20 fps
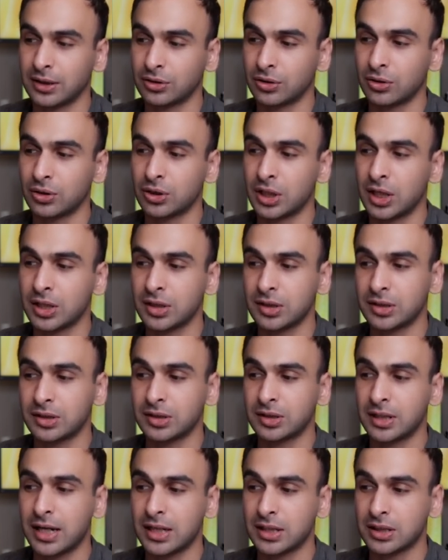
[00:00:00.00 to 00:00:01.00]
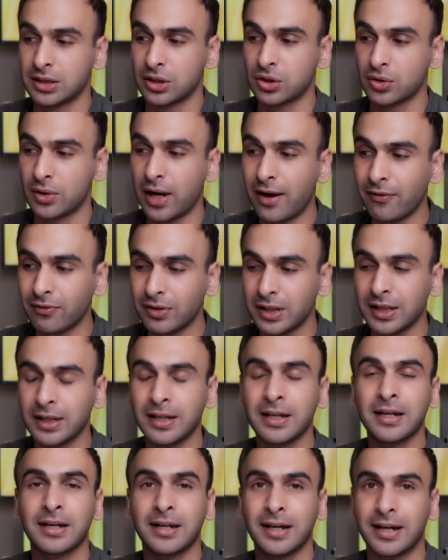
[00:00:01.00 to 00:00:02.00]
So it changes the stage to
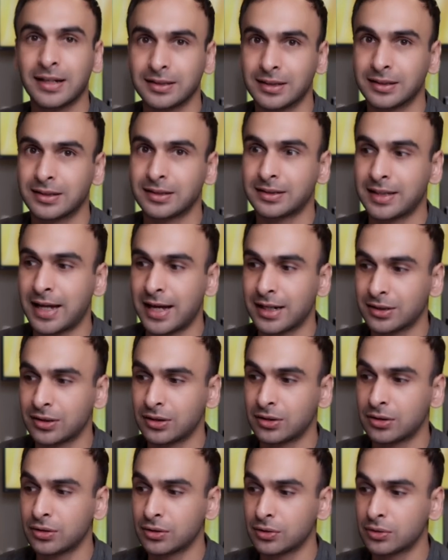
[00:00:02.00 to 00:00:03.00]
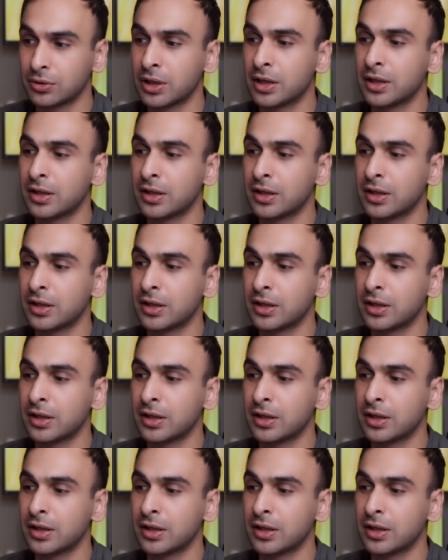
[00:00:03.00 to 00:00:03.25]
drafting and set the status to do.